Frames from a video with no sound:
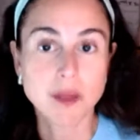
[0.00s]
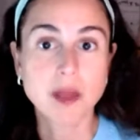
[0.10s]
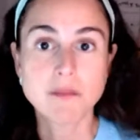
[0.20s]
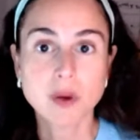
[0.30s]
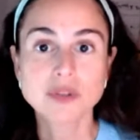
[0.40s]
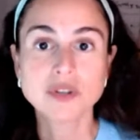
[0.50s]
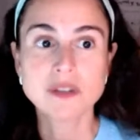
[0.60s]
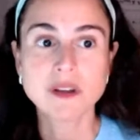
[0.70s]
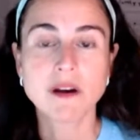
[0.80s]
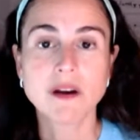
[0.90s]

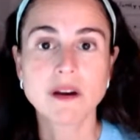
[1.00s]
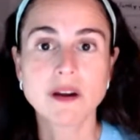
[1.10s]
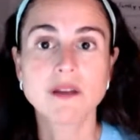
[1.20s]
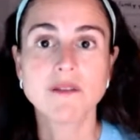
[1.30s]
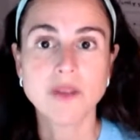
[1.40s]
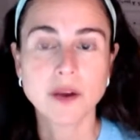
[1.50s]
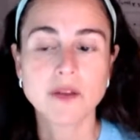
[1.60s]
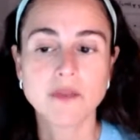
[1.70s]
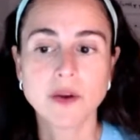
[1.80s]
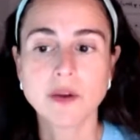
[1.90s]
emotions are
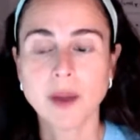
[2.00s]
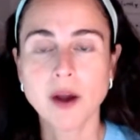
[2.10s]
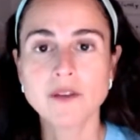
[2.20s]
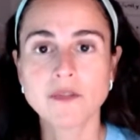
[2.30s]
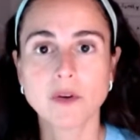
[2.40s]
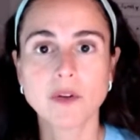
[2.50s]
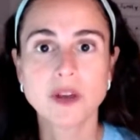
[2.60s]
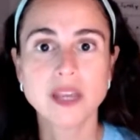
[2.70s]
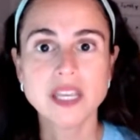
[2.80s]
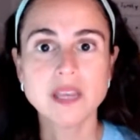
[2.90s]
very, very
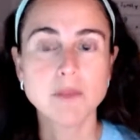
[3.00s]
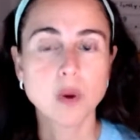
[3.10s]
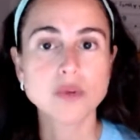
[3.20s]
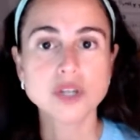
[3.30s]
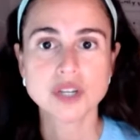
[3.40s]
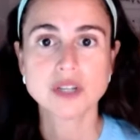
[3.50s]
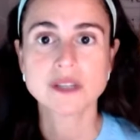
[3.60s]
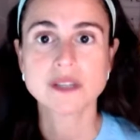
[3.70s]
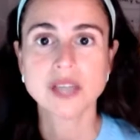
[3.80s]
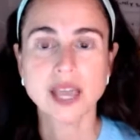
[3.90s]
powerful.
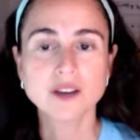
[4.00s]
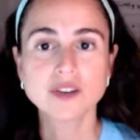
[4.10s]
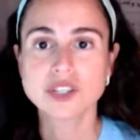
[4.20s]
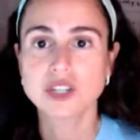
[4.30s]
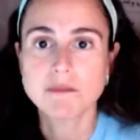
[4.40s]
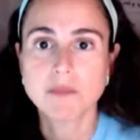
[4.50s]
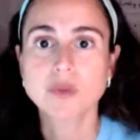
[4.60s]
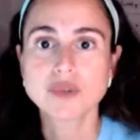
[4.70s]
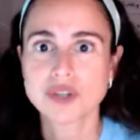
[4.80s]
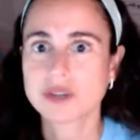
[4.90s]
Emotions, energy in
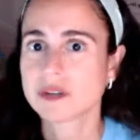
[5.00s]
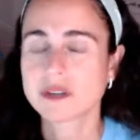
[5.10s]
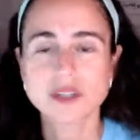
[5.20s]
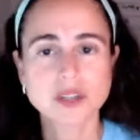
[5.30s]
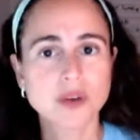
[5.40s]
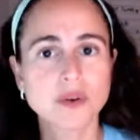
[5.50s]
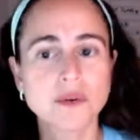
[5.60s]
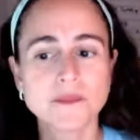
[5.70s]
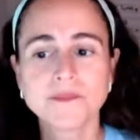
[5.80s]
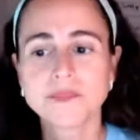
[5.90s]
motion.
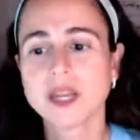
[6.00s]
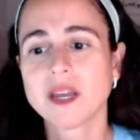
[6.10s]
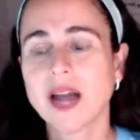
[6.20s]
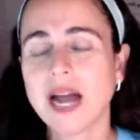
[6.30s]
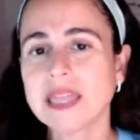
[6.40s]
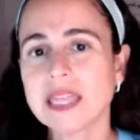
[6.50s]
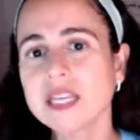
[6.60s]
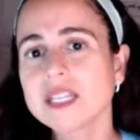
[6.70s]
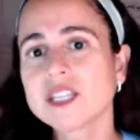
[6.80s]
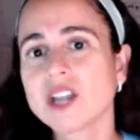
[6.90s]
So I
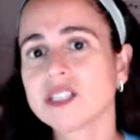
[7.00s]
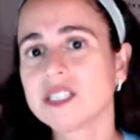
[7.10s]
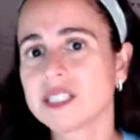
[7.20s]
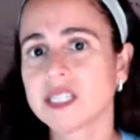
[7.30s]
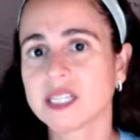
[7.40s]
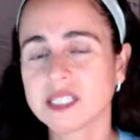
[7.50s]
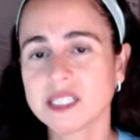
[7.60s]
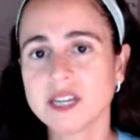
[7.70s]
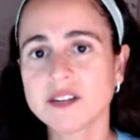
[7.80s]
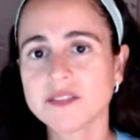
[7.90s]
think it's not discussed
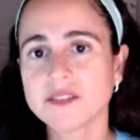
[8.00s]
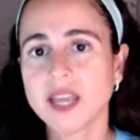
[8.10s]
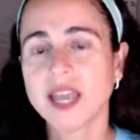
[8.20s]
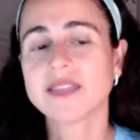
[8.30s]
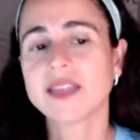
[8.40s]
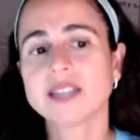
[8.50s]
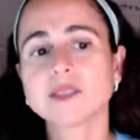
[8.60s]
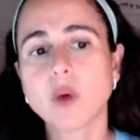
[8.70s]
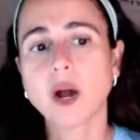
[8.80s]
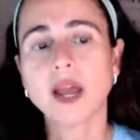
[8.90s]
enough. And
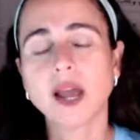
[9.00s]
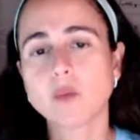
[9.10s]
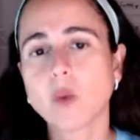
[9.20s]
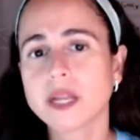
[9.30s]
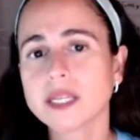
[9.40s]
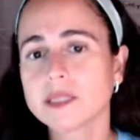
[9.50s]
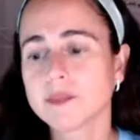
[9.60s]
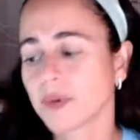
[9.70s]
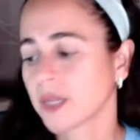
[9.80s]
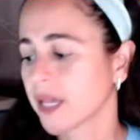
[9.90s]
that's why I wanted
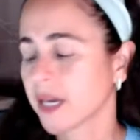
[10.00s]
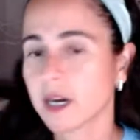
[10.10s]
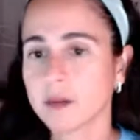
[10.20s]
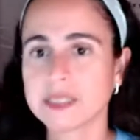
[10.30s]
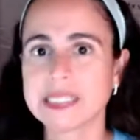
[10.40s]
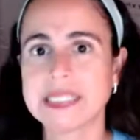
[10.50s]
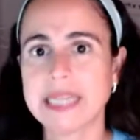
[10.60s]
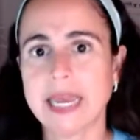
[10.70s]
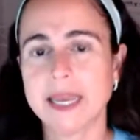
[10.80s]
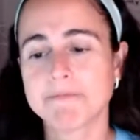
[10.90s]
to bring that up
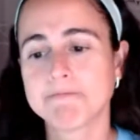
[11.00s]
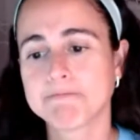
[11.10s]
today.